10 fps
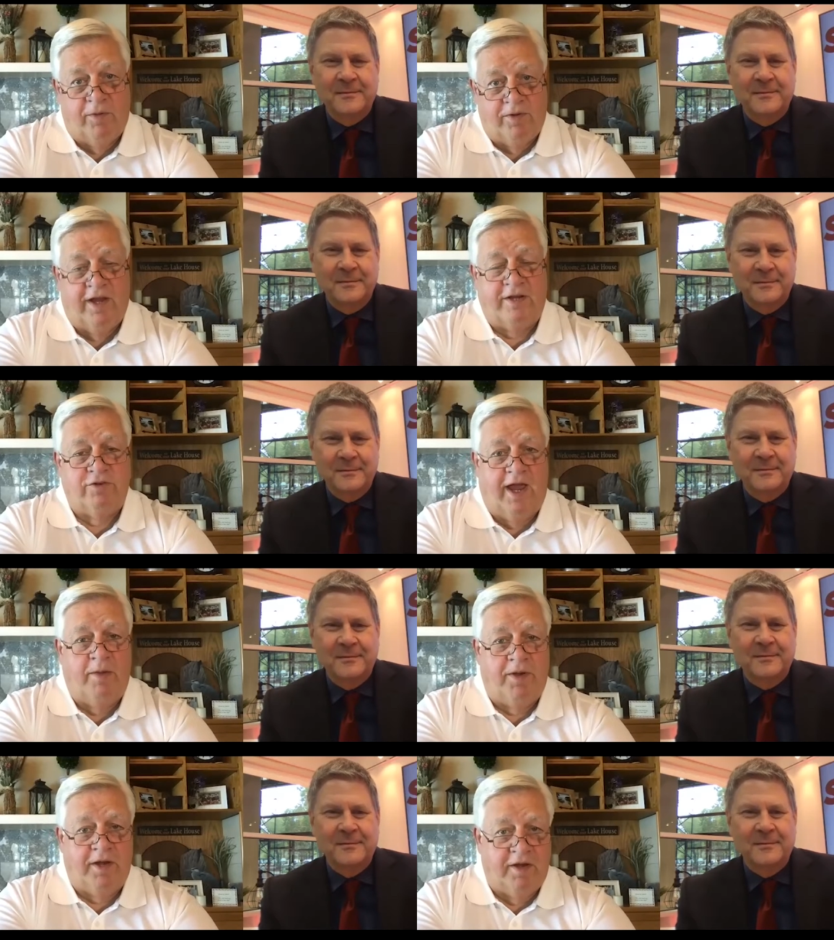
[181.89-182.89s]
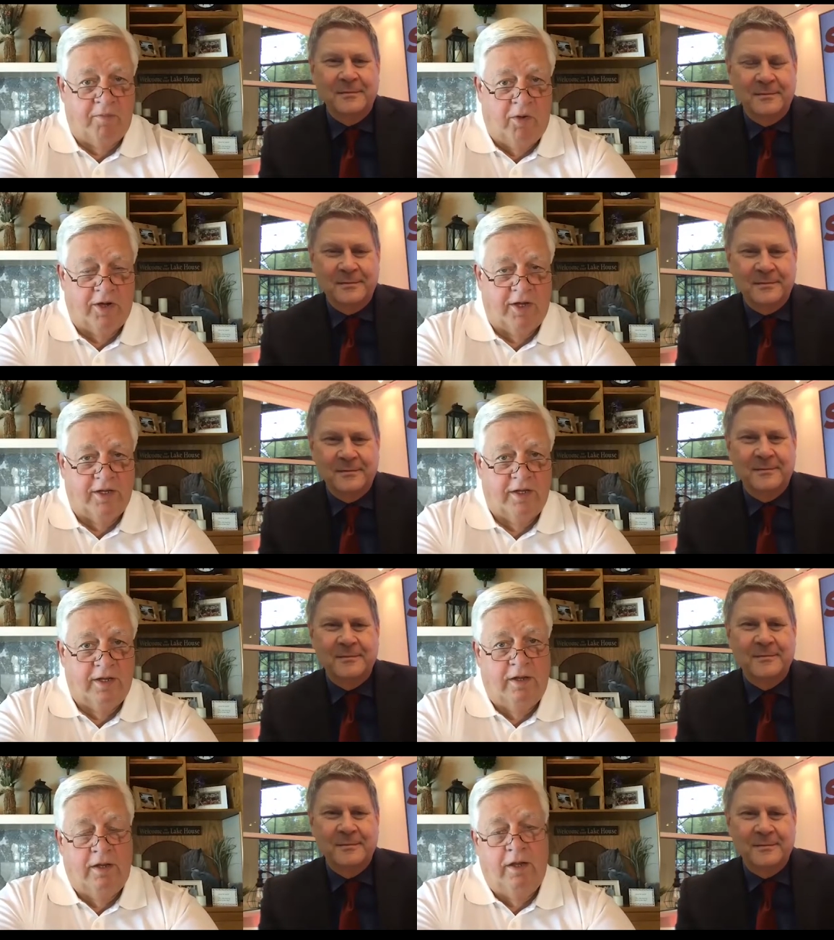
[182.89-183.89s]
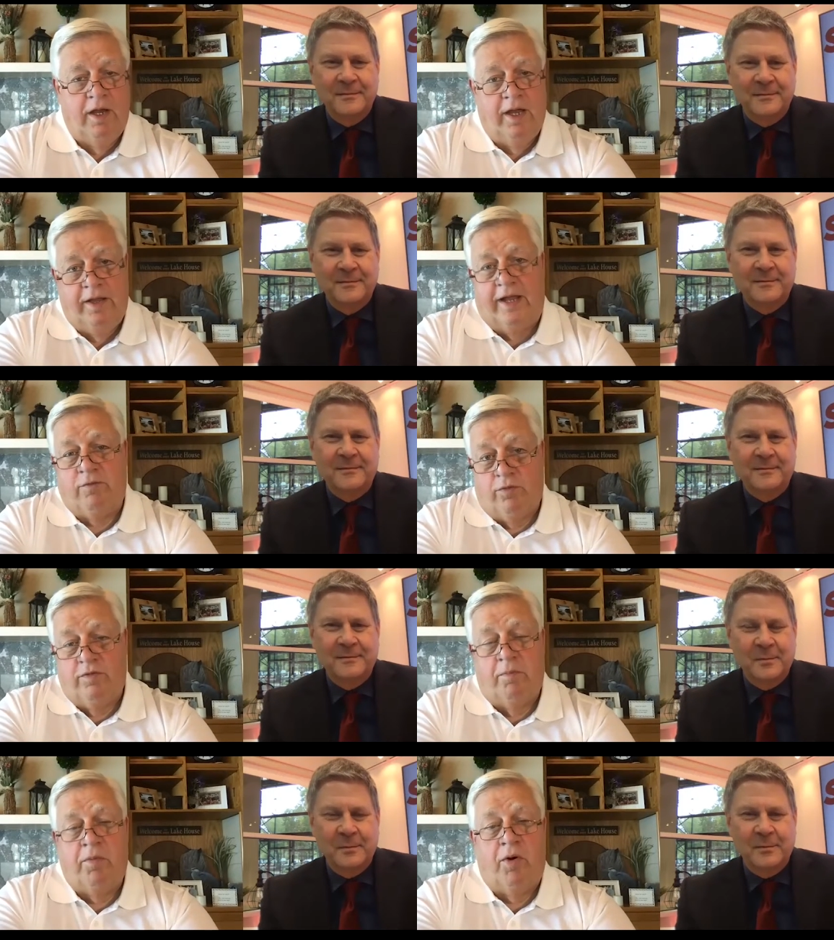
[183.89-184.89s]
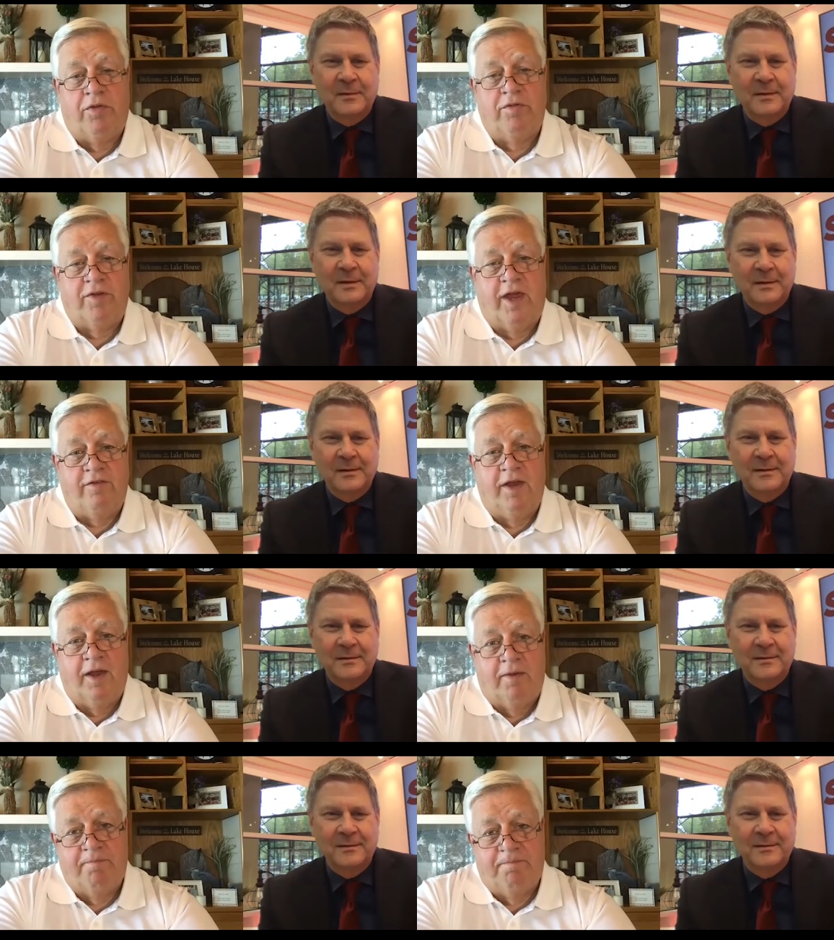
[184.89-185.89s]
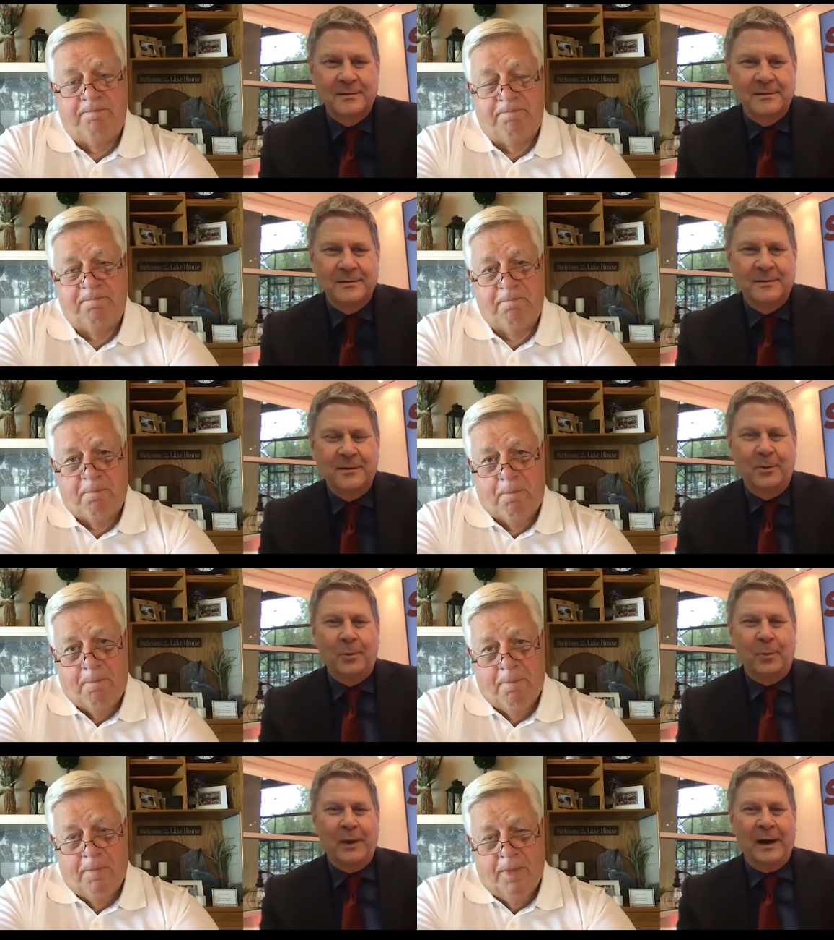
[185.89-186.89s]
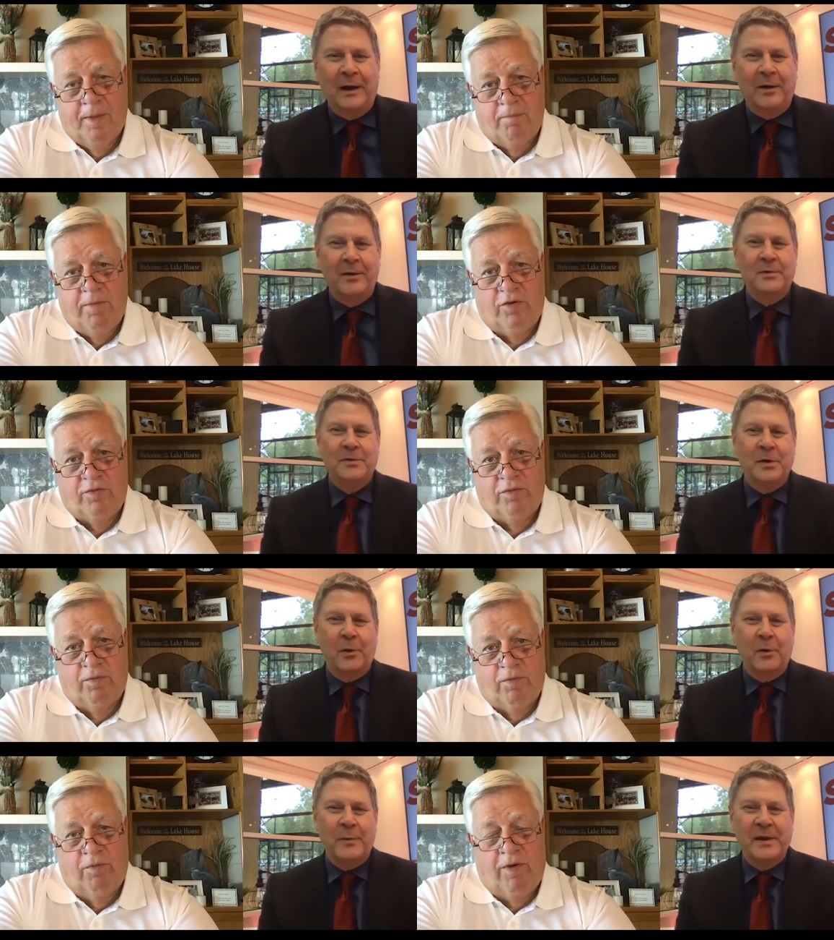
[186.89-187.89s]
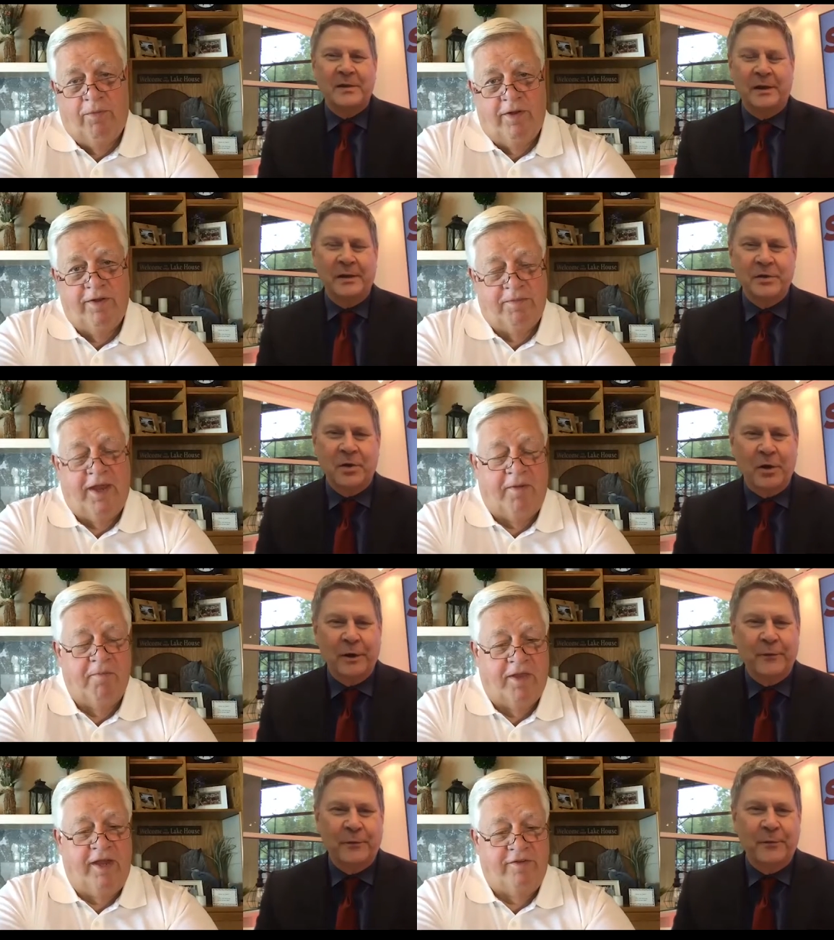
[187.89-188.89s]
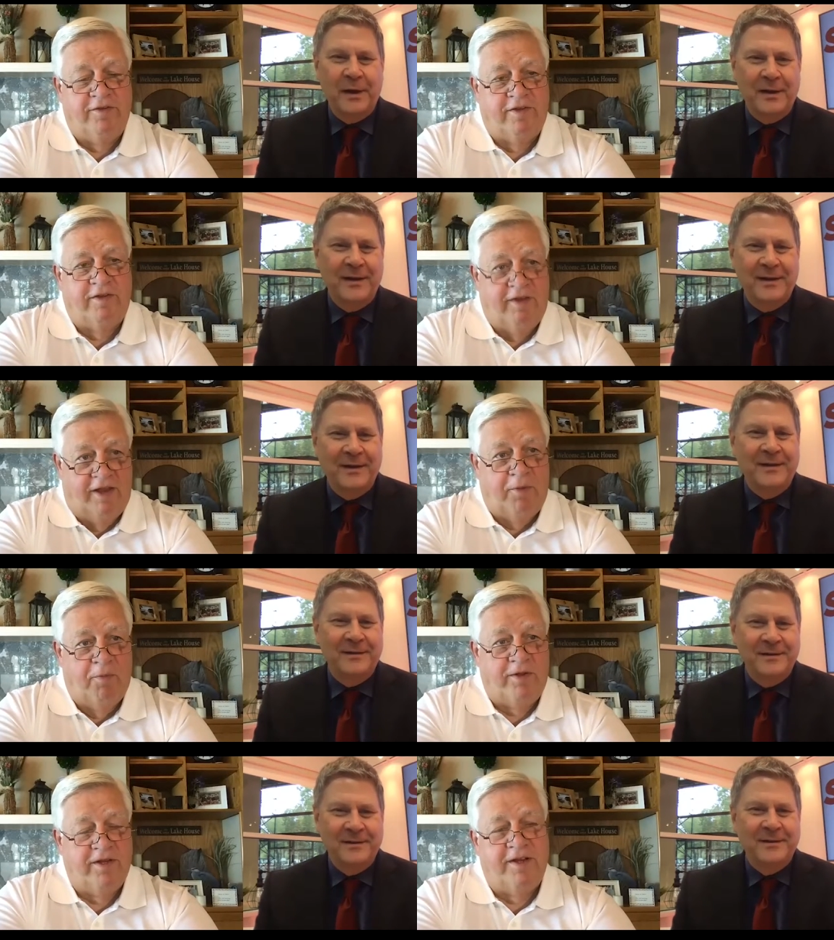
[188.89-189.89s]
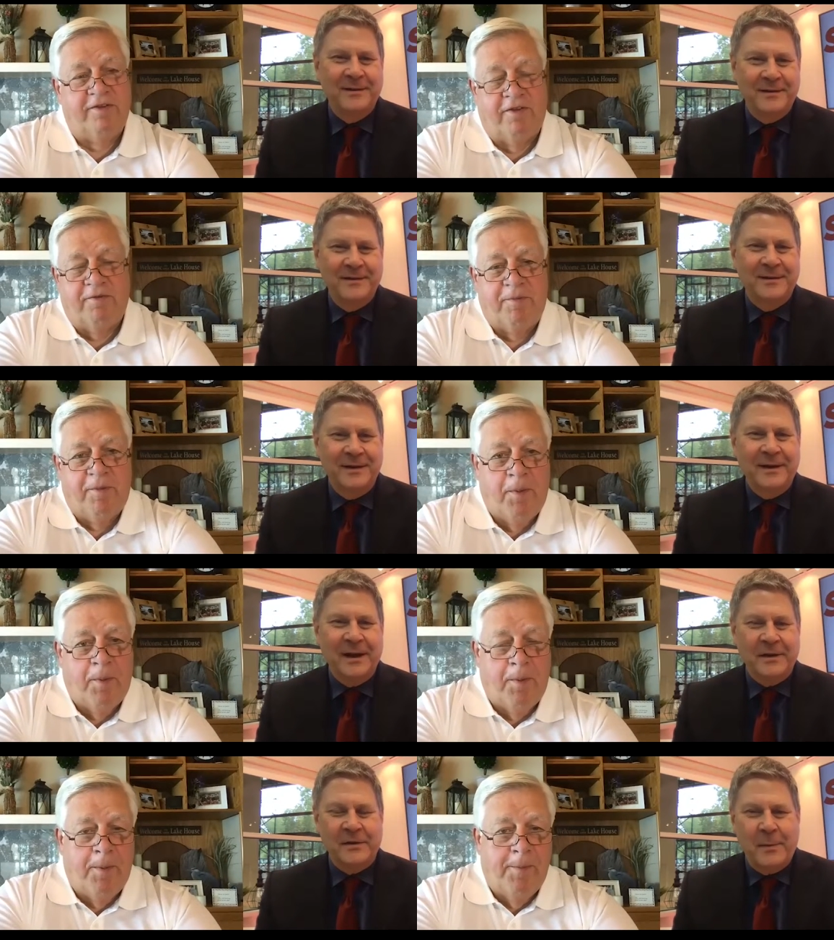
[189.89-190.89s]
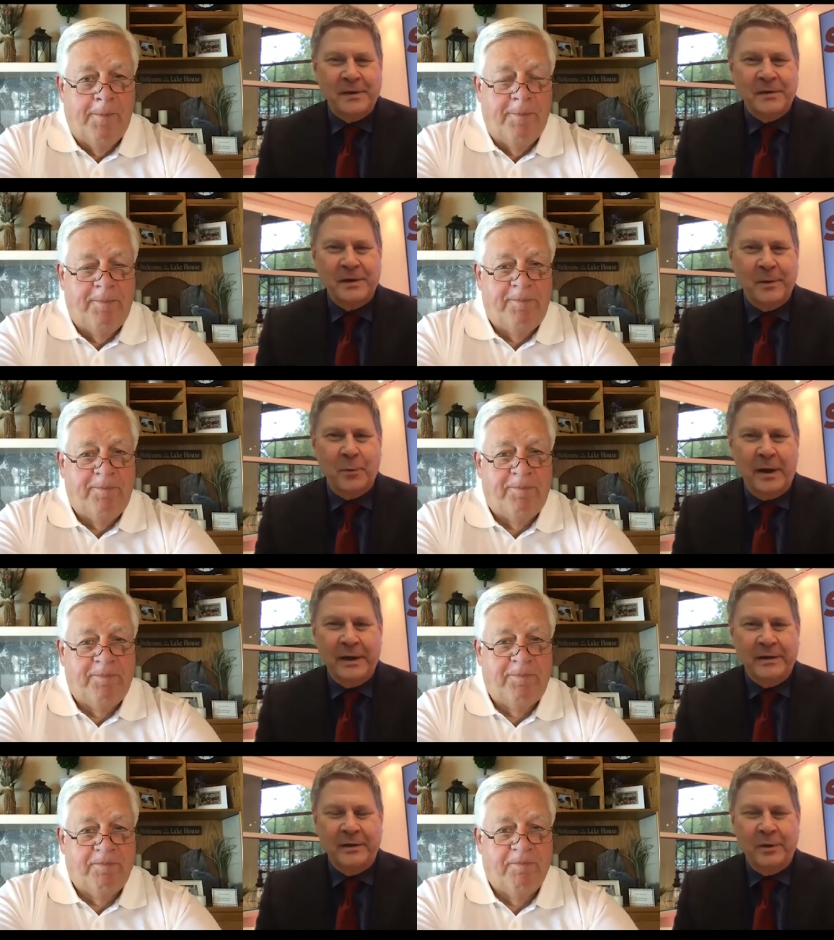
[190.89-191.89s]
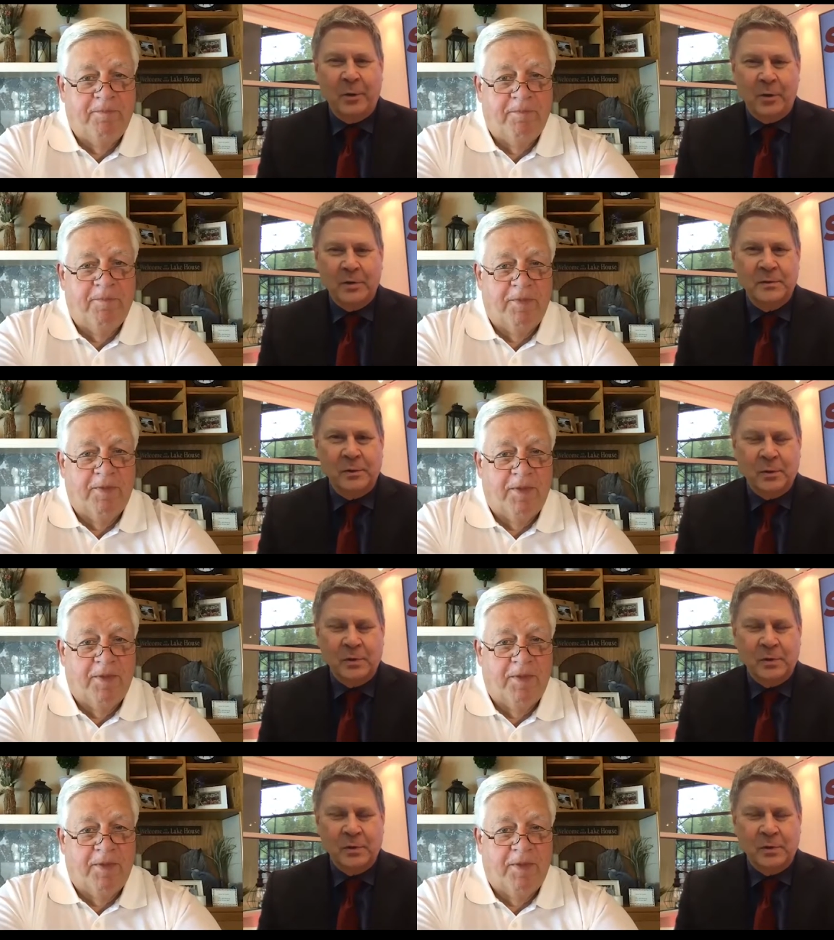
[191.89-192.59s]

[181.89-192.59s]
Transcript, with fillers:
Speaker 1: what's actually happening in the market. And that was the birth of KCM.
Speaker 2: Wow. So it basically
Speaker 1: what taking place is yeah, they wanted it
Speaker 2: to. Yeah, they basically wanted your your